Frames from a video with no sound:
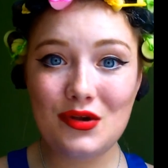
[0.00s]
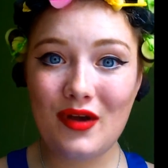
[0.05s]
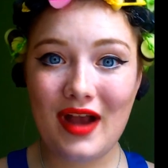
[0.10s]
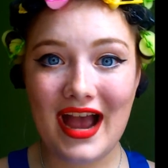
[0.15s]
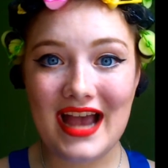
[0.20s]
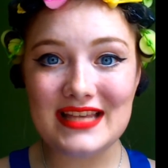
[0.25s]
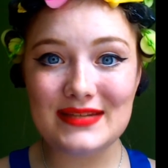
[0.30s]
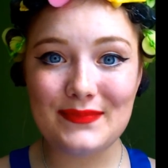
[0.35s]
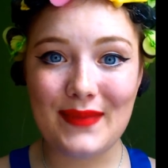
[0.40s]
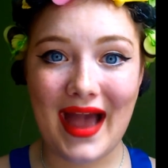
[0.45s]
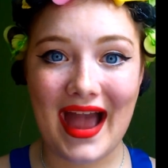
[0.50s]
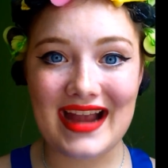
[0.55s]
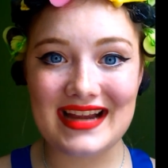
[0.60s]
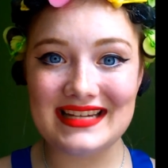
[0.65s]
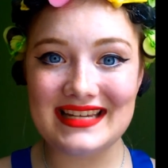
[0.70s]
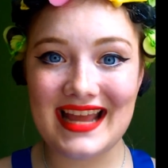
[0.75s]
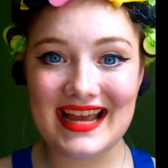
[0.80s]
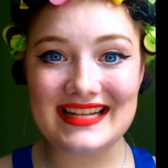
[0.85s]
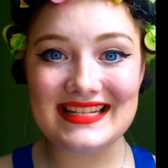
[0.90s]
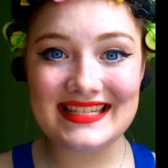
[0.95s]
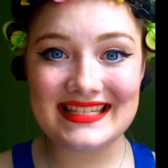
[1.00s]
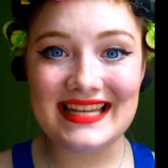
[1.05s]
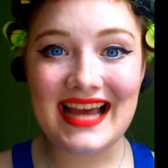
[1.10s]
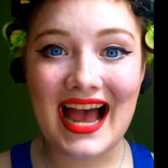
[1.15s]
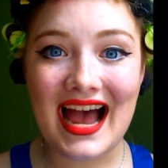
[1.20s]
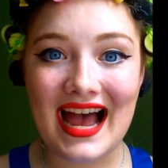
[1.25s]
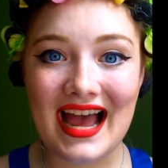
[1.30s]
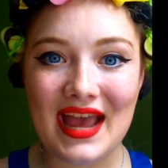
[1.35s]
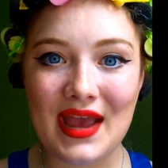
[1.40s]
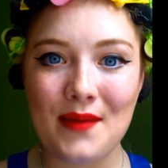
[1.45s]
you guys back next
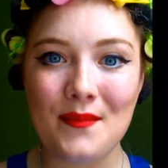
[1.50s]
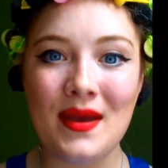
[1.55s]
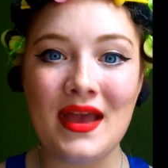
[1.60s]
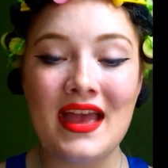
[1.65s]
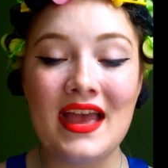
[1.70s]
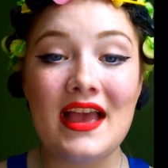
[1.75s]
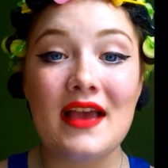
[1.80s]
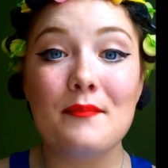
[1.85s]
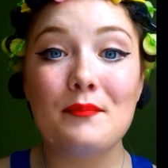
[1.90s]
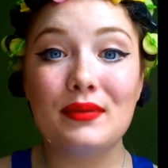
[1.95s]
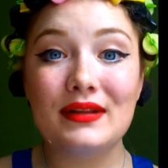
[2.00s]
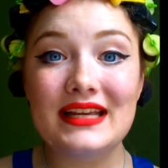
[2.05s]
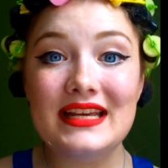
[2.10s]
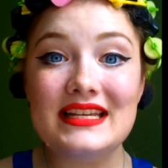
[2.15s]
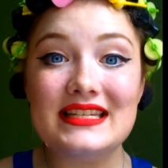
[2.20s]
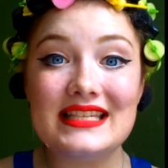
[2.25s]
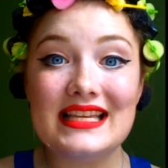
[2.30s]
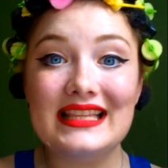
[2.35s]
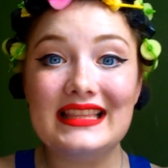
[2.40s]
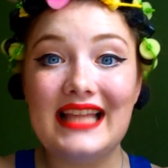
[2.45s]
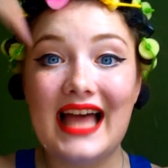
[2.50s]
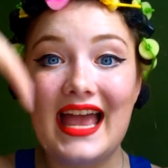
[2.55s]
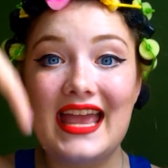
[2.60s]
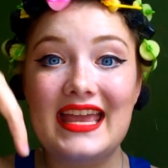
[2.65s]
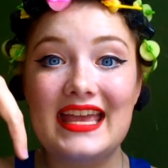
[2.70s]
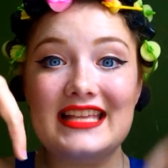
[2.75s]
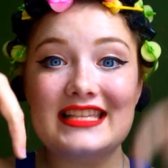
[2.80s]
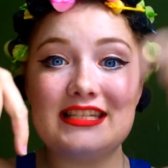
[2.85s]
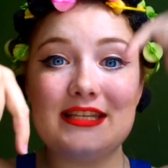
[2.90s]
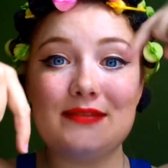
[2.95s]
time. Please
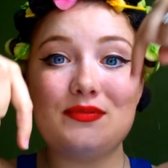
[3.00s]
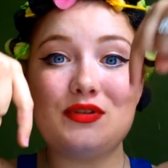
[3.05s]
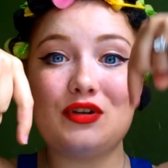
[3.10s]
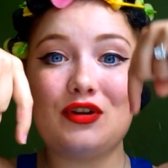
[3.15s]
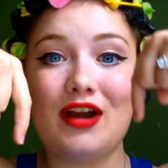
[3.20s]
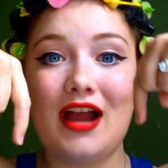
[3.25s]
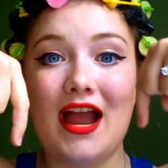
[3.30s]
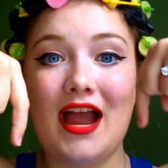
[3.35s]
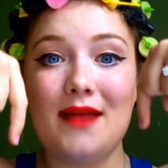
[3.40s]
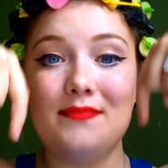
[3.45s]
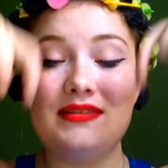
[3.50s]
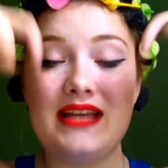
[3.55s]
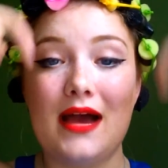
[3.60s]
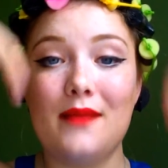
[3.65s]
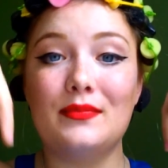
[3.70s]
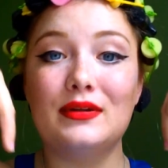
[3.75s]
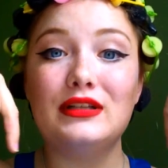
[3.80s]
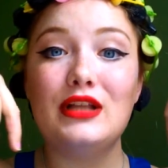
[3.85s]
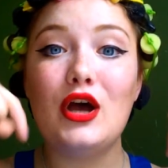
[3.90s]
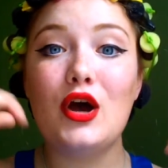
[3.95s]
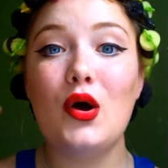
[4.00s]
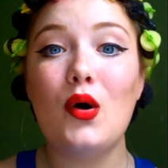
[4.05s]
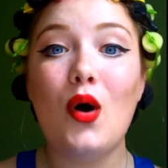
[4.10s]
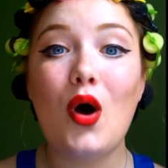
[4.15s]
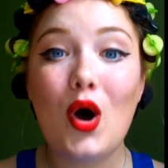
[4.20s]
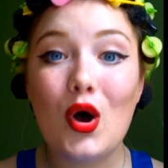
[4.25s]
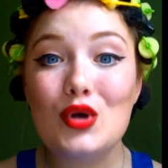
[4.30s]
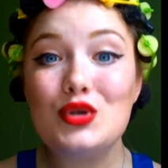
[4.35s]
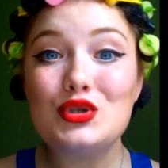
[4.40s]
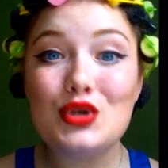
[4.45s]
like and subscribe down below.
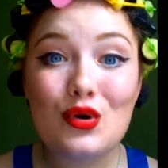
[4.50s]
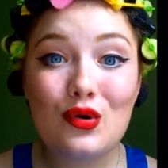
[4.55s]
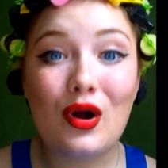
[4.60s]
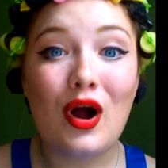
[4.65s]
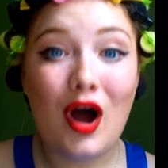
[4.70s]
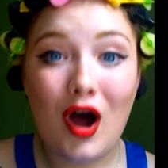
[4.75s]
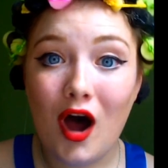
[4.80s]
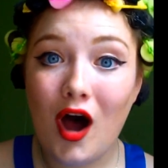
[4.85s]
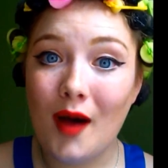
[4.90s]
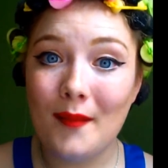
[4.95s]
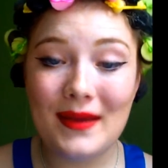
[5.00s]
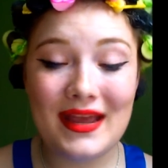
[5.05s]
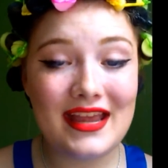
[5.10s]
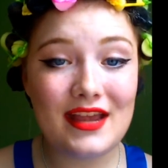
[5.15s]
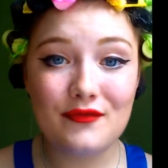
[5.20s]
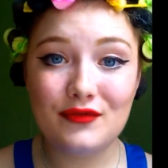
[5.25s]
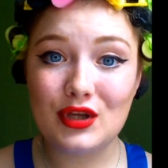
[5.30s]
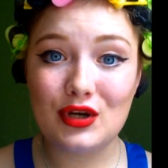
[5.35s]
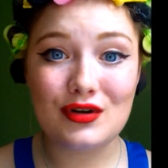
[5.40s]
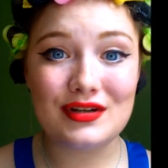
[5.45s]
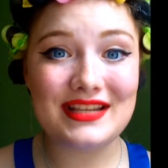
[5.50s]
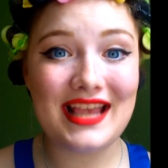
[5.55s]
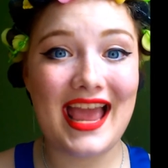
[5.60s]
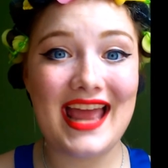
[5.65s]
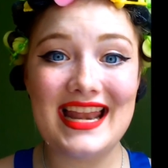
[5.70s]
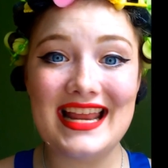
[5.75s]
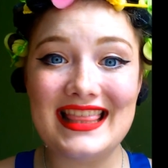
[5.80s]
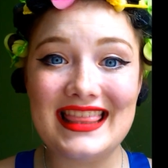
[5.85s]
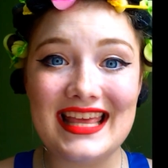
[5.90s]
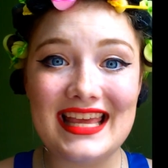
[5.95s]
Also comment if there is
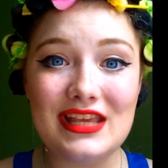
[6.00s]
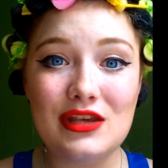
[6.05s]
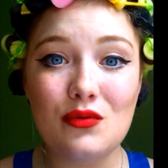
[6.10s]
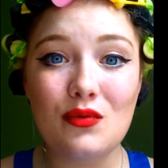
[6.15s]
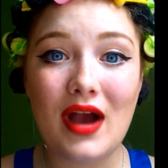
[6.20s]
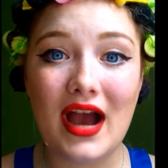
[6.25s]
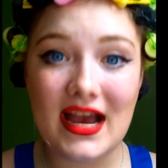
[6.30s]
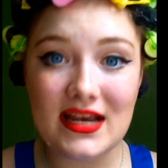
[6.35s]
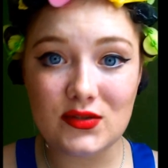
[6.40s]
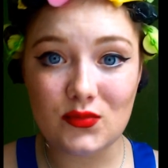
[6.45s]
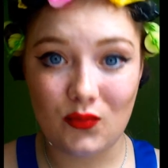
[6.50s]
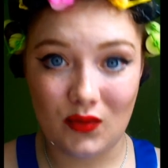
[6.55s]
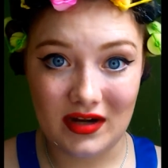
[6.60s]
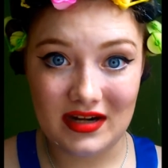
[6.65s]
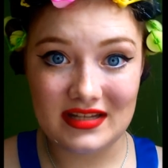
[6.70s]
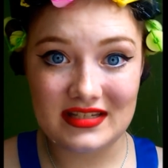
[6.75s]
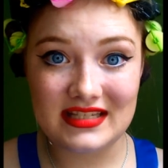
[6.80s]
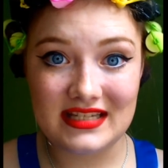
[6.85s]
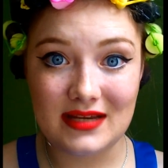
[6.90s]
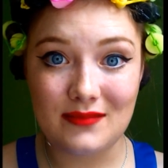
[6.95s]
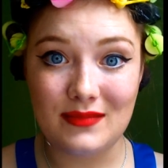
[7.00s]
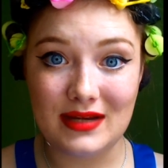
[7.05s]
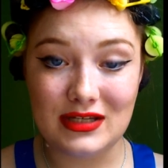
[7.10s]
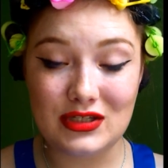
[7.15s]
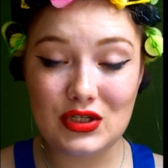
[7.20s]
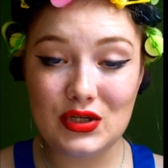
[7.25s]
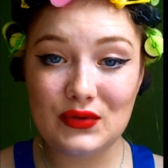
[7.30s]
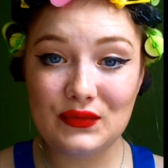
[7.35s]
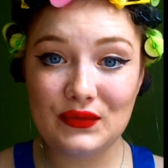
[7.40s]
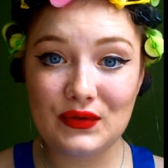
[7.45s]
anything you guys want to see me
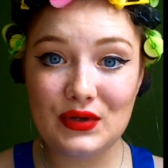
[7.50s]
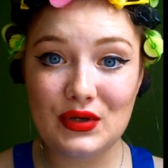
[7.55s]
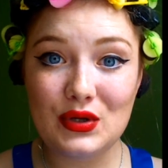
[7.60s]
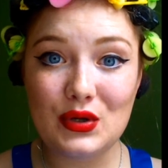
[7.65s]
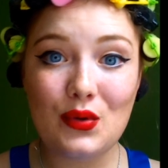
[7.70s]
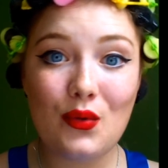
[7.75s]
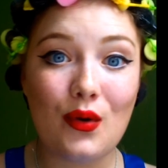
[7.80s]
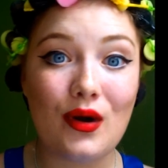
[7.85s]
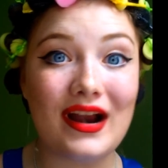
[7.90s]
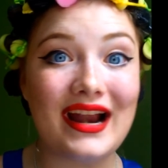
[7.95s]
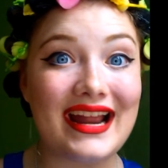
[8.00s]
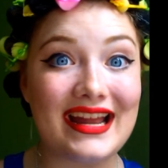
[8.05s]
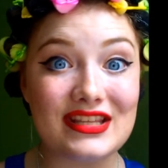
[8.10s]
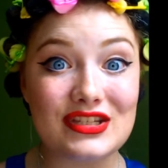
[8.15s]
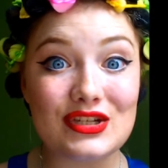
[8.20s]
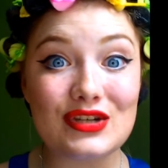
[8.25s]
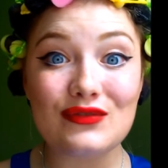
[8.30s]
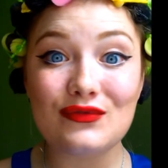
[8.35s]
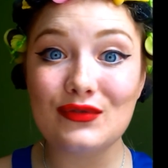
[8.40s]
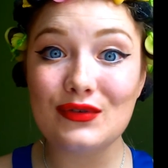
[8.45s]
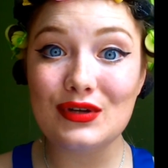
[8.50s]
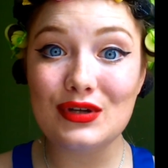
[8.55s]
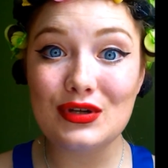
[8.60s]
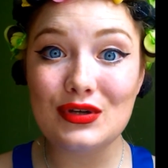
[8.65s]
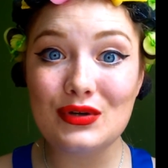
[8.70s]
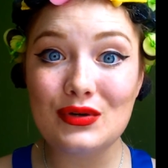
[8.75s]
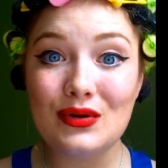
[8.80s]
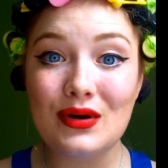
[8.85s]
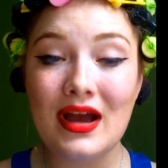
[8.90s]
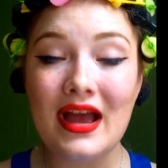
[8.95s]
do for you or answer for
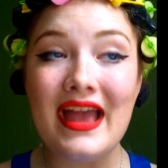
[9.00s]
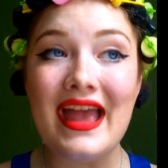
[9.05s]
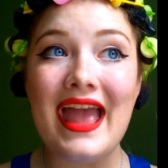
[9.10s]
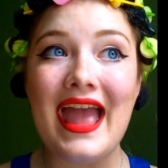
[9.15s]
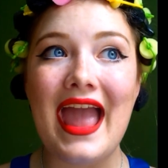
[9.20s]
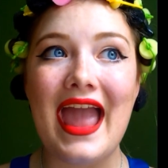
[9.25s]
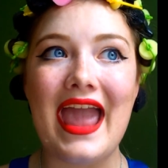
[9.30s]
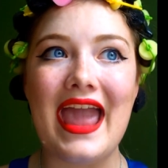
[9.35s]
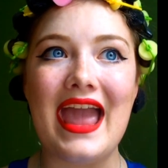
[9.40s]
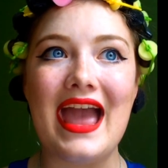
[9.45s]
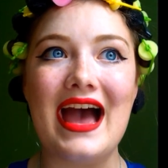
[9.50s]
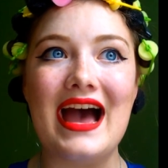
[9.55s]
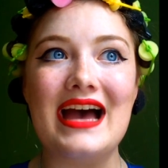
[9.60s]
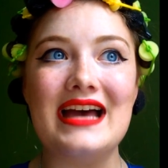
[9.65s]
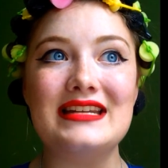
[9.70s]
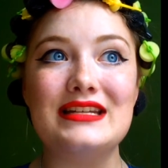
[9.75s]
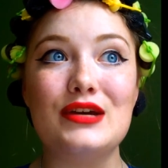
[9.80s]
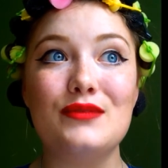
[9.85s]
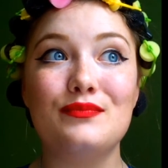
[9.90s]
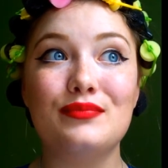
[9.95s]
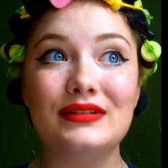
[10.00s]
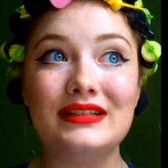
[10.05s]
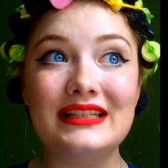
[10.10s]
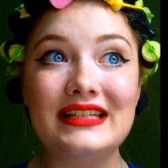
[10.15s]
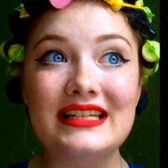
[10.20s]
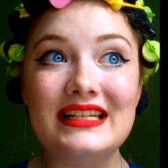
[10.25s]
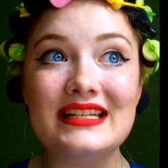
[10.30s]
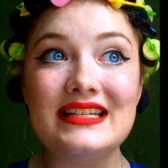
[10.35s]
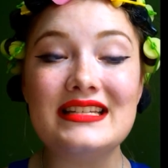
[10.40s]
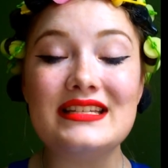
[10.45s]
you. And
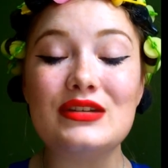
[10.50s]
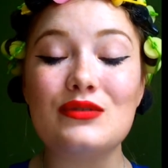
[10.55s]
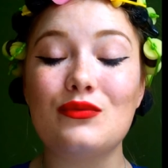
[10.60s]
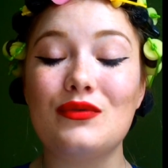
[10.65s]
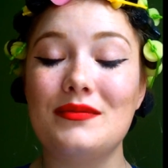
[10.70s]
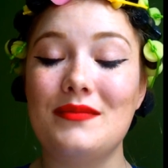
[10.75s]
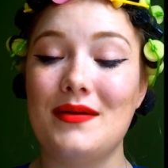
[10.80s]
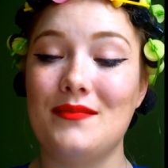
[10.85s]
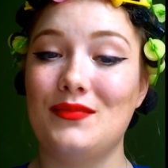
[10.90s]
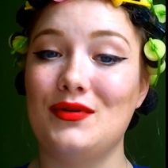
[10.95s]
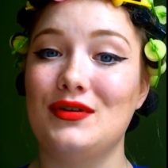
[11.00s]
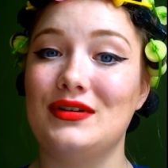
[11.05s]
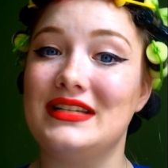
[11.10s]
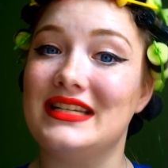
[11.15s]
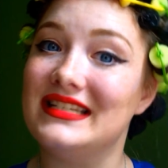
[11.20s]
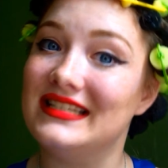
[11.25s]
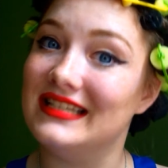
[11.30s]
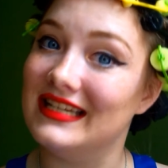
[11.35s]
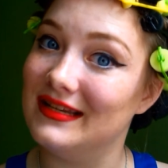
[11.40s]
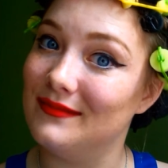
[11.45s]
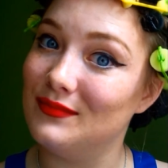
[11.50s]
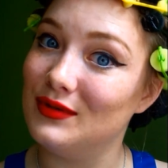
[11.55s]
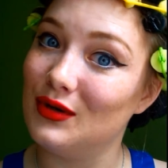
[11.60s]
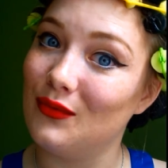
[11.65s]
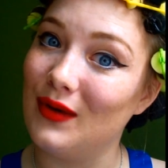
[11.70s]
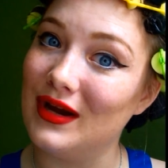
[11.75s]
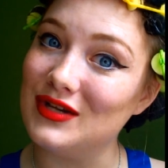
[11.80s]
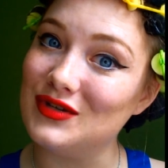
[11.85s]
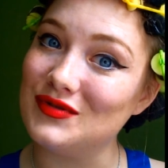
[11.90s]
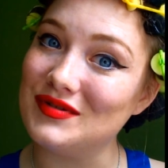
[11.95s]
please remember to tip your
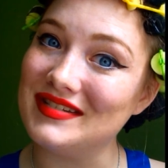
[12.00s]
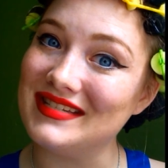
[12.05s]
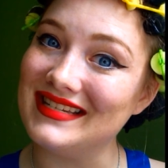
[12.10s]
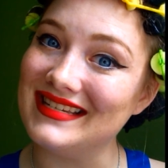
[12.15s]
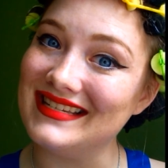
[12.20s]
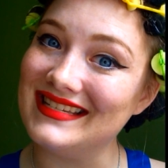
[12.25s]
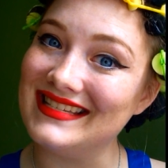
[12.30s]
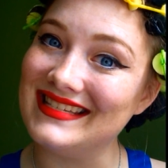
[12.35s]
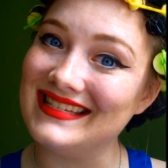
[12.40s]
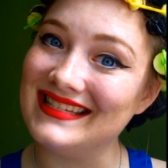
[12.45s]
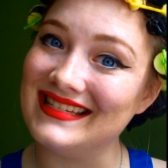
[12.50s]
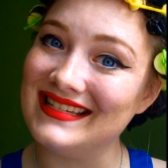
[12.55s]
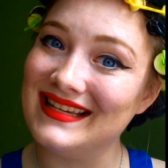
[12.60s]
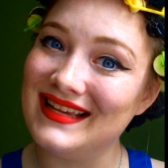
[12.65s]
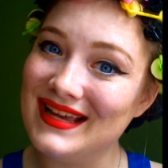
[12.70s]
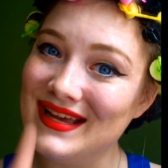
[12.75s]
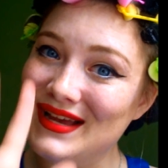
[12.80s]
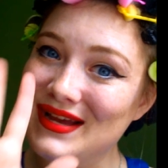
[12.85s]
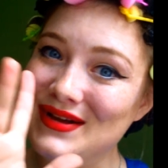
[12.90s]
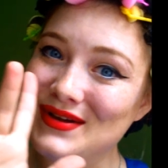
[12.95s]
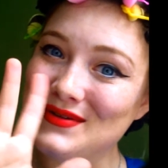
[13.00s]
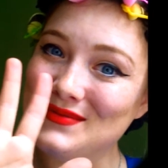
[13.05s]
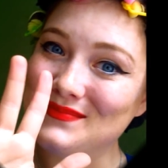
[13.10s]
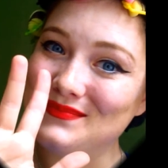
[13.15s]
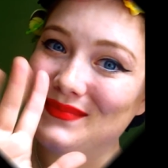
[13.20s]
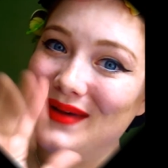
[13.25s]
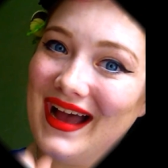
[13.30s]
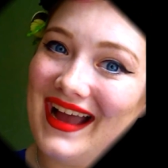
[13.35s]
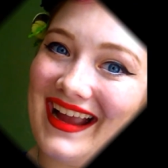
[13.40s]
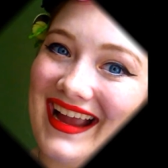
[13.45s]
waitresses.
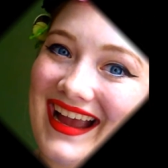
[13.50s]
Bye